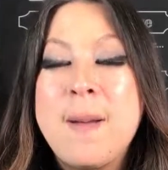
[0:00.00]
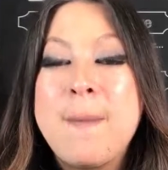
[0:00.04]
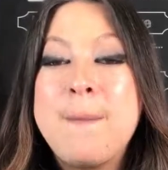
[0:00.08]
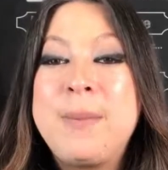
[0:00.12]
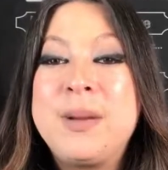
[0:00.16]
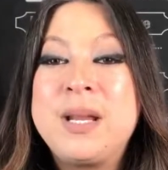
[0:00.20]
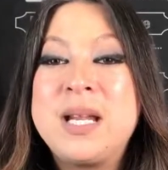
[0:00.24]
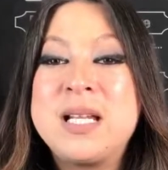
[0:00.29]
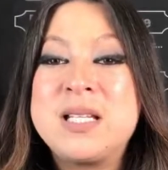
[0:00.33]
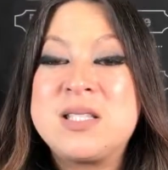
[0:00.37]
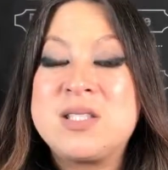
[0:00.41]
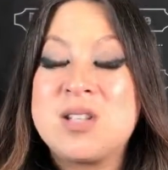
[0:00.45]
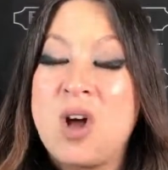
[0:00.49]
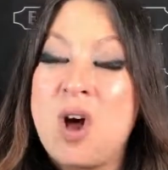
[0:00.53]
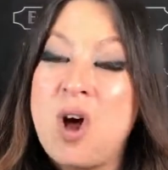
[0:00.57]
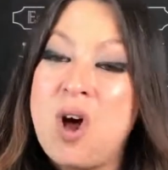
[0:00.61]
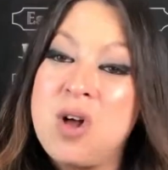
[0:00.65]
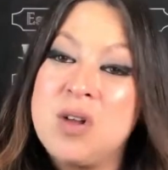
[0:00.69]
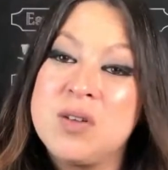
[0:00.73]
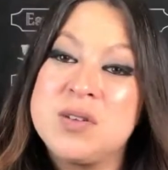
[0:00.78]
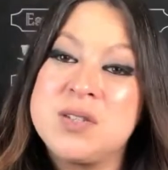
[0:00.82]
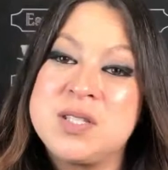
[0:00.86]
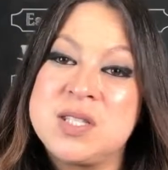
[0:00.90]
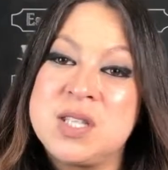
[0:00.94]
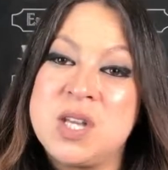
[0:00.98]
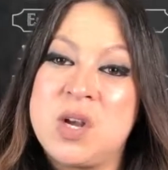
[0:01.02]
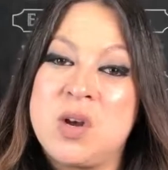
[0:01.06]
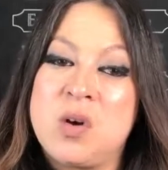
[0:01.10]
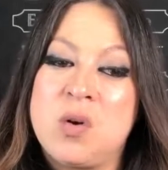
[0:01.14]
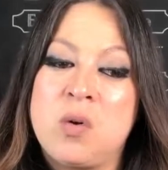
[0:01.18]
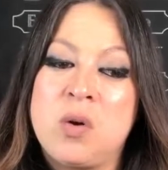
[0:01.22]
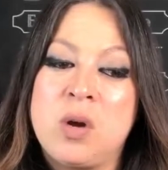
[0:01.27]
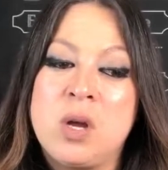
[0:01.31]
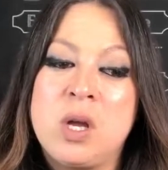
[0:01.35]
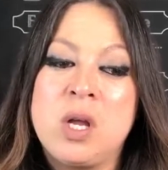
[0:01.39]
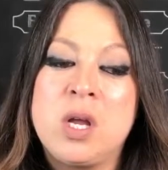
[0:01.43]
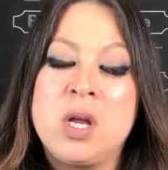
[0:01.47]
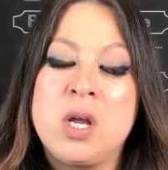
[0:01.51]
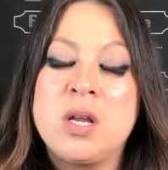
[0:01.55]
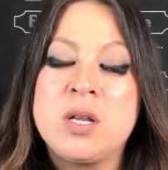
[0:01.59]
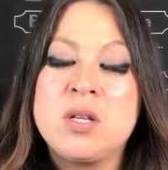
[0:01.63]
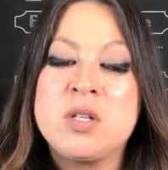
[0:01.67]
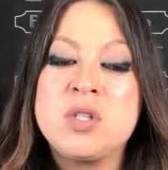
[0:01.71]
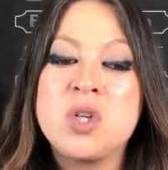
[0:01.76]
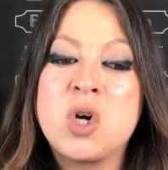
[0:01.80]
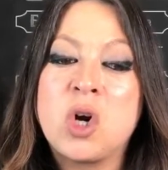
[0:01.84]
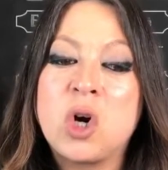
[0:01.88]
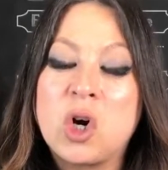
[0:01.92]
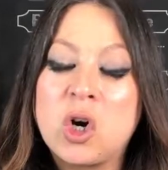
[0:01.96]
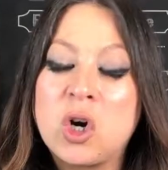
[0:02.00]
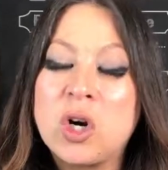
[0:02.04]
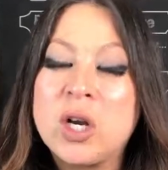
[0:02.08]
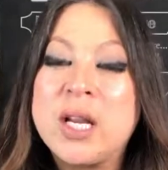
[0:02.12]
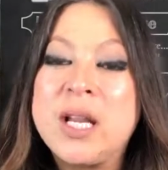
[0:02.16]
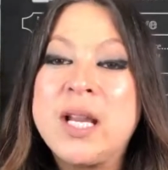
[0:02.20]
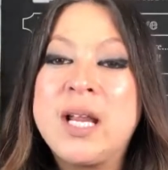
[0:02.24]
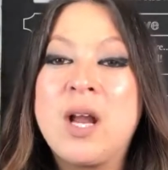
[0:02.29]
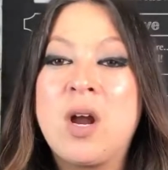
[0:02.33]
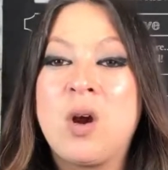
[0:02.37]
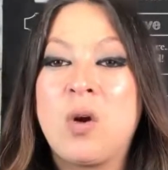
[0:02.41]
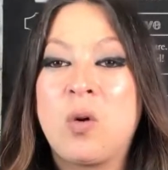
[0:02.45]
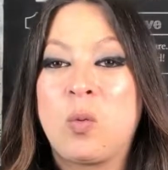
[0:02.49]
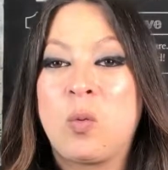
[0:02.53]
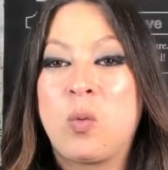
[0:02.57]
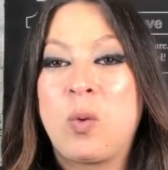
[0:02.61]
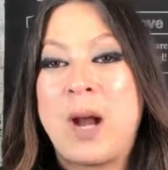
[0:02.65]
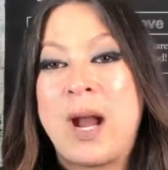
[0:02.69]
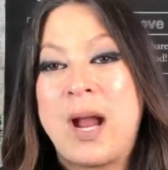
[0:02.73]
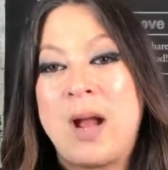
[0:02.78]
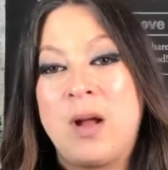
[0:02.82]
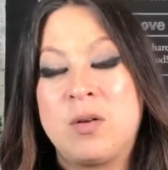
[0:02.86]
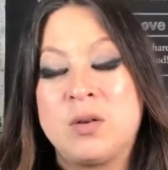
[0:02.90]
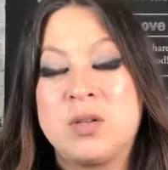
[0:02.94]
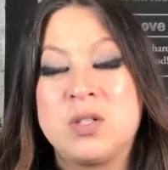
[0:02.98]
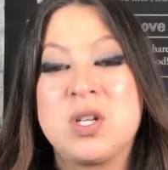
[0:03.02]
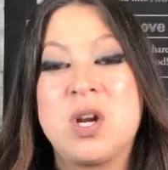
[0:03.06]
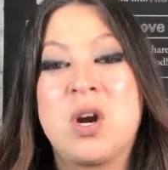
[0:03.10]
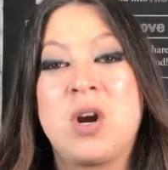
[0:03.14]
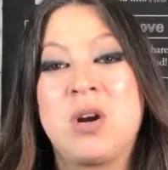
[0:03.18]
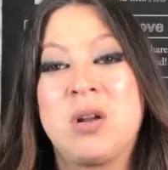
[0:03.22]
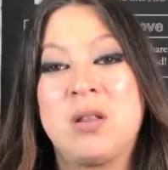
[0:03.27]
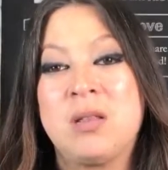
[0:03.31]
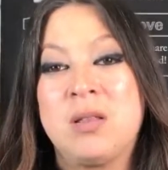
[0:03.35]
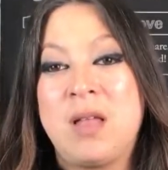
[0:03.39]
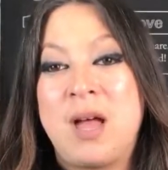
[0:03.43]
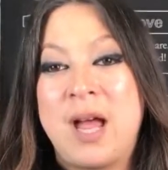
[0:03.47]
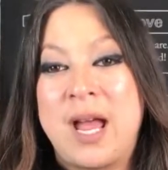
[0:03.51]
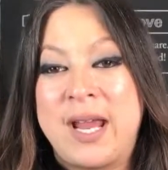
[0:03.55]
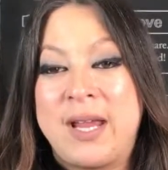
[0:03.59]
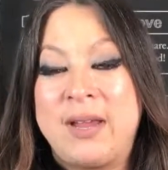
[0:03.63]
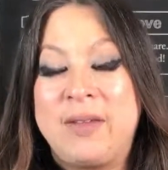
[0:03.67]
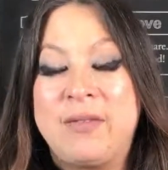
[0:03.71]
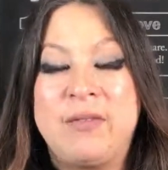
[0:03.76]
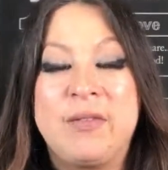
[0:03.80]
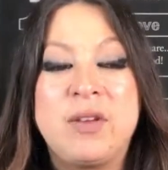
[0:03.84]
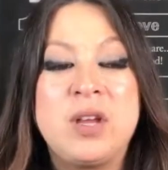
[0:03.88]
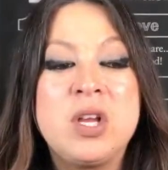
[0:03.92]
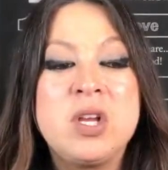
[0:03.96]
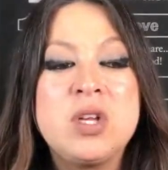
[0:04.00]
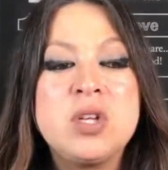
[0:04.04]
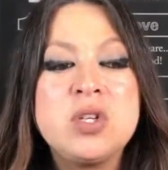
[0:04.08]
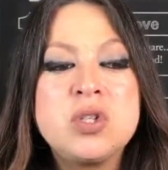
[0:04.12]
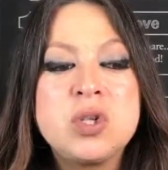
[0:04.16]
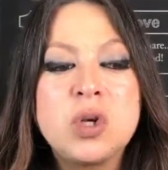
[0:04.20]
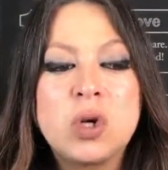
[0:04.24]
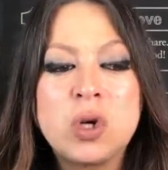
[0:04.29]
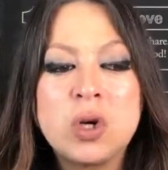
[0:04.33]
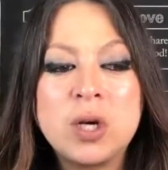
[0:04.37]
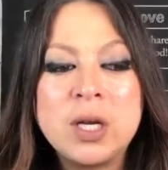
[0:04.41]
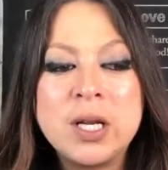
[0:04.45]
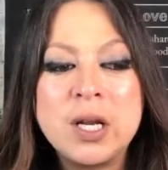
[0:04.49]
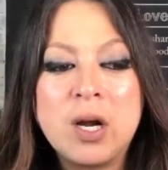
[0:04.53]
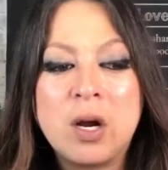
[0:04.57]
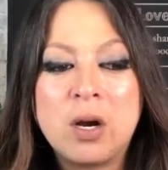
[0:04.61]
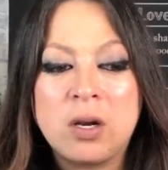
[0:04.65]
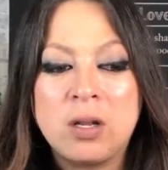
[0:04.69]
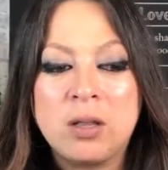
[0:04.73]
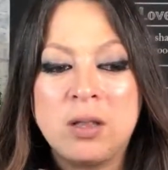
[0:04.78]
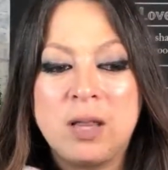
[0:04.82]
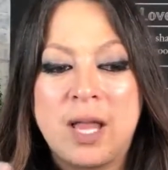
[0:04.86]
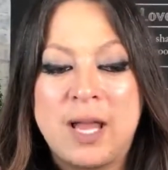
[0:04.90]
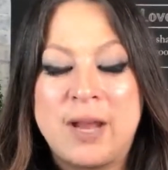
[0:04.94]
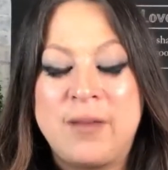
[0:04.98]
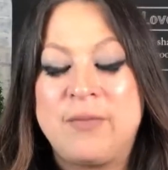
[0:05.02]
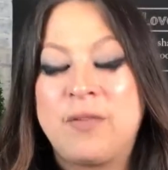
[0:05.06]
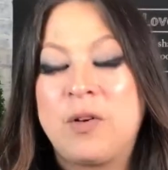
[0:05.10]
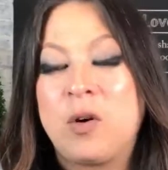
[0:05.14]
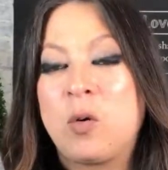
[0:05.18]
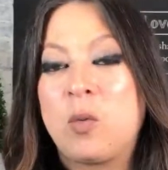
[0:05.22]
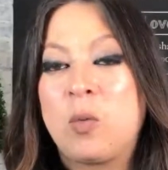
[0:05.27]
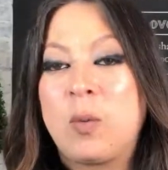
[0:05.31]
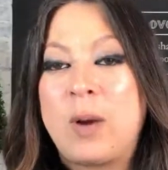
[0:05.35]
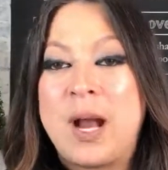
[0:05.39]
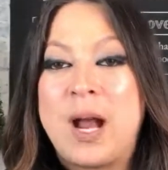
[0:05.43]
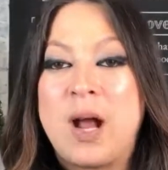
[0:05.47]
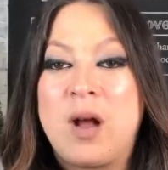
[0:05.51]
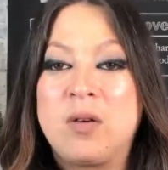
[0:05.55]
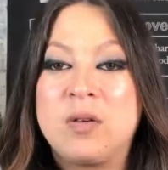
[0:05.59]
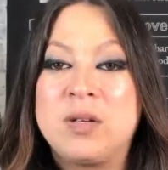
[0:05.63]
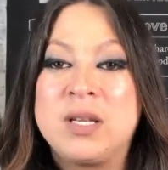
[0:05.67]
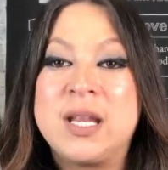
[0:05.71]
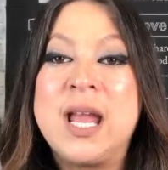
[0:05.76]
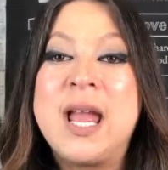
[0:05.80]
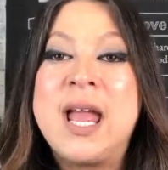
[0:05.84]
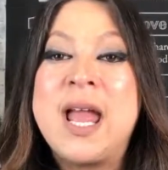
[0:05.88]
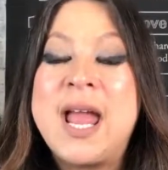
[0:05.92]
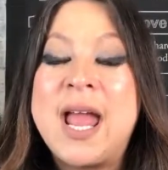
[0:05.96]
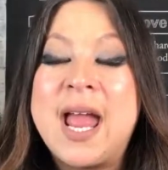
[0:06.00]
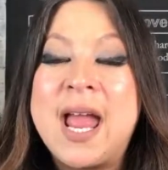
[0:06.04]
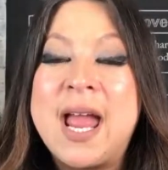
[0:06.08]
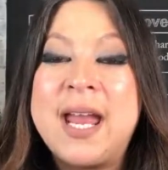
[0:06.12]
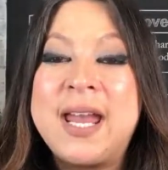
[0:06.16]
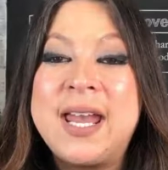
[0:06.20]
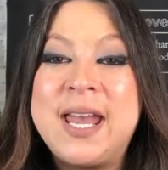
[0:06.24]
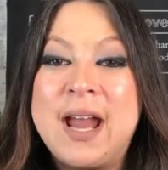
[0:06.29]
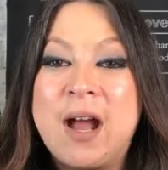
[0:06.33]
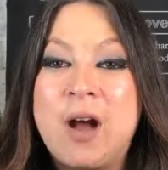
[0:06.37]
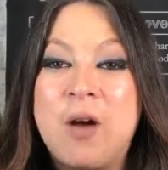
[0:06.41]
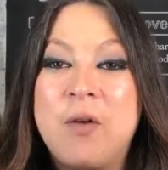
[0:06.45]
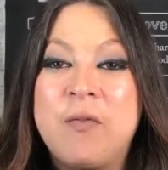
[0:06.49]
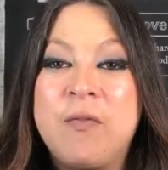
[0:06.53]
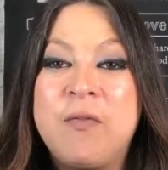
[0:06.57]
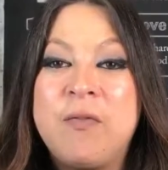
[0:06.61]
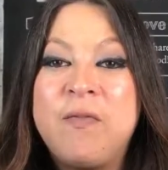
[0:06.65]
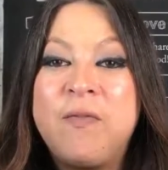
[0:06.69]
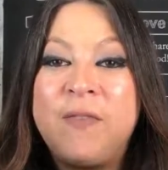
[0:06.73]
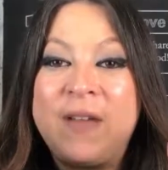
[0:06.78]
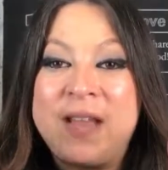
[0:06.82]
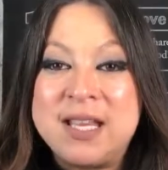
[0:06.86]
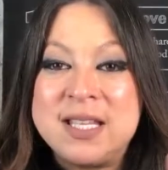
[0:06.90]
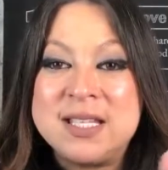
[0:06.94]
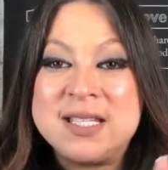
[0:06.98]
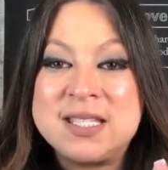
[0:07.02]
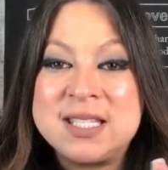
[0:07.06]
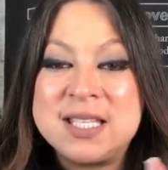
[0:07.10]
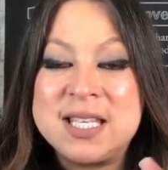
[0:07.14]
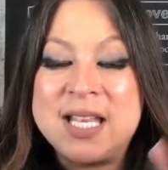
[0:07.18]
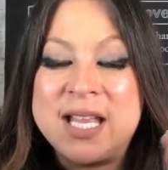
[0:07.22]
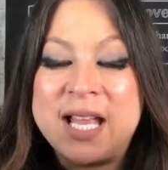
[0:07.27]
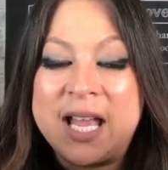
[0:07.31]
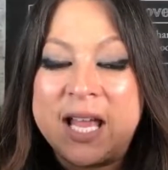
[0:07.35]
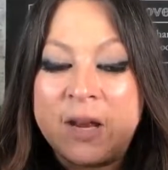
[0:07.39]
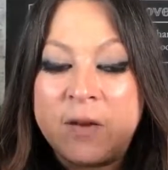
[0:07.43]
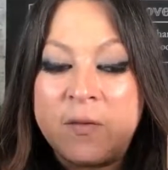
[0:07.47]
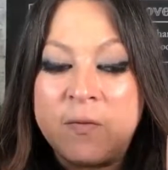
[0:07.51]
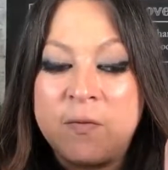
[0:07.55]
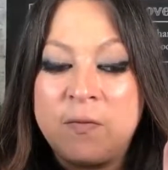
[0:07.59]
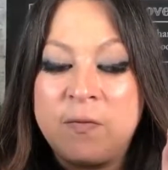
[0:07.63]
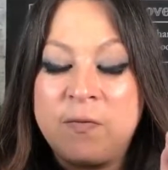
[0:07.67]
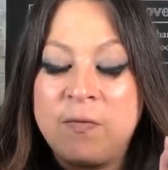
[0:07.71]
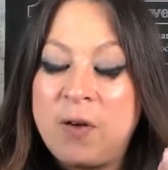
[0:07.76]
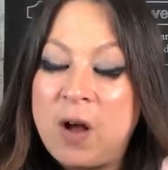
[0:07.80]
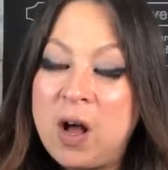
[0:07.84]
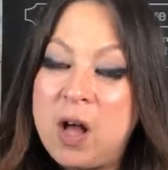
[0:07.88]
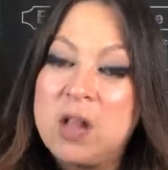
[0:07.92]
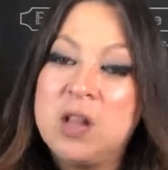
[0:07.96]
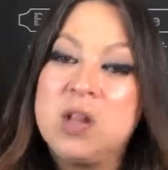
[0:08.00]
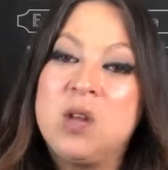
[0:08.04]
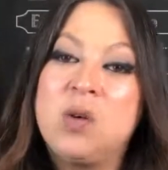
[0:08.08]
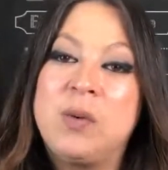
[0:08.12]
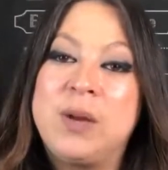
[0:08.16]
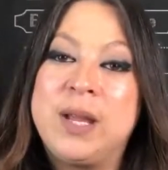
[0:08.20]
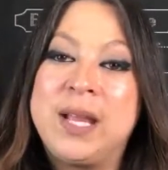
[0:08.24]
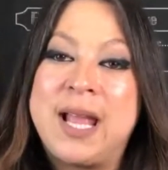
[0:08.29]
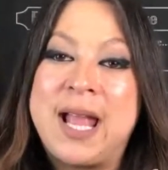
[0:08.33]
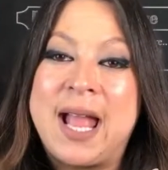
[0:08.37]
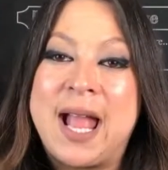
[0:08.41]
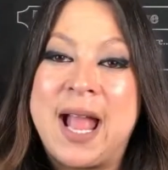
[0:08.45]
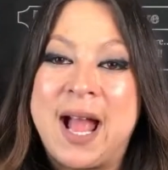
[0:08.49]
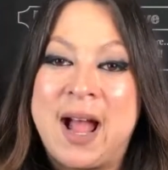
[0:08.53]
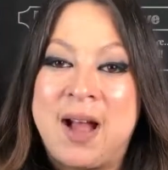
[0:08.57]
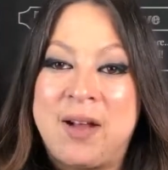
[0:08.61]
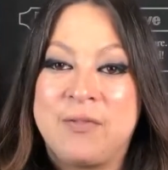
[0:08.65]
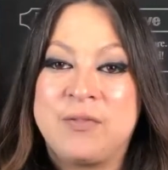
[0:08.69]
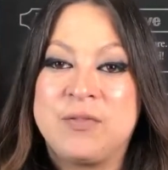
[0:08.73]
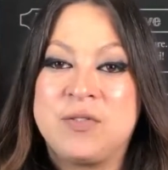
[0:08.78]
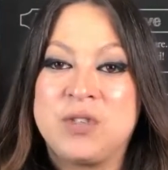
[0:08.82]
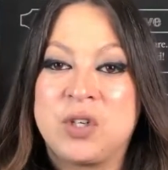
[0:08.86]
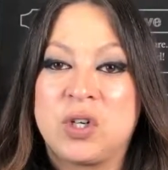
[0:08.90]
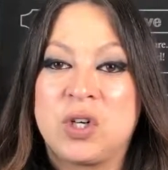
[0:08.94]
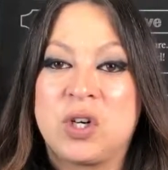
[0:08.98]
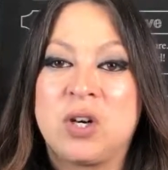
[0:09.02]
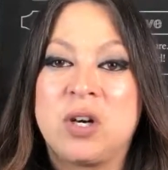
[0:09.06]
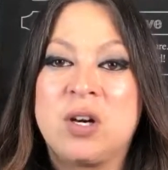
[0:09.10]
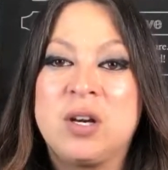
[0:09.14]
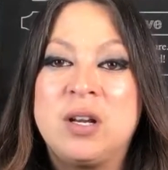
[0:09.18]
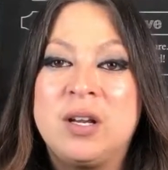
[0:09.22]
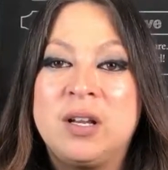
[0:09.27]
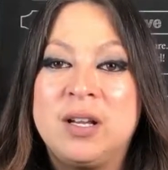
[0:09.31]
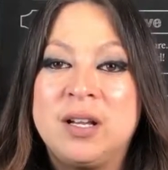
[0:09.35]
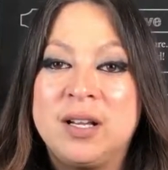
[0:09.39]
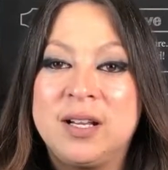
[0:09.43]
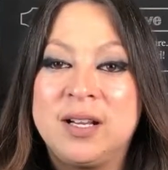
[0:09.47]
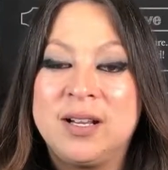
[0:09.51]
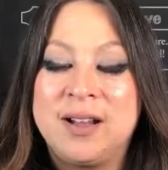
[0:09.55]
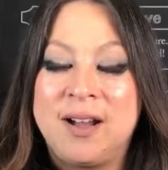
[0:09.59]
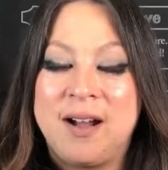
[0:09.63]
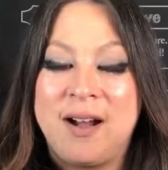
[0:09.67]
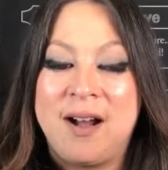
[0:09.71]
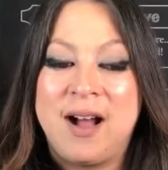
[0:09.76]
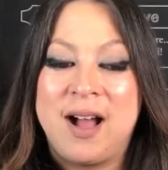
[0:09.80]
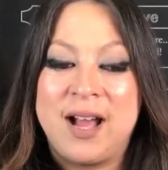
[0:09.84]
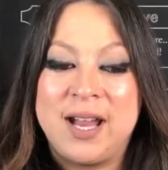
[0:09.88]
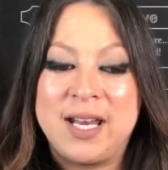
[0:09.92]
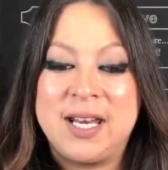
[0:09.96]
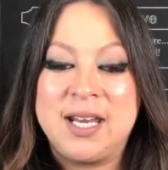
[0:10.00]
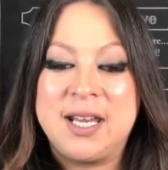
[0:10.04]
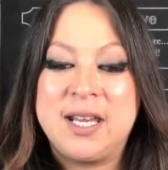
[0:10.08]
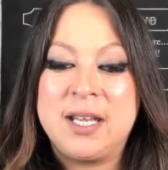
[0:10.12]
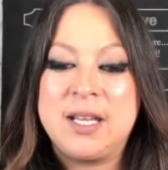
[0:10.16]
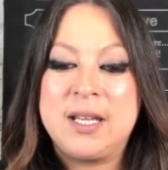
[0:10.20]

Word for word: but it's also turning around our life, turning our life around and now facing and following after God.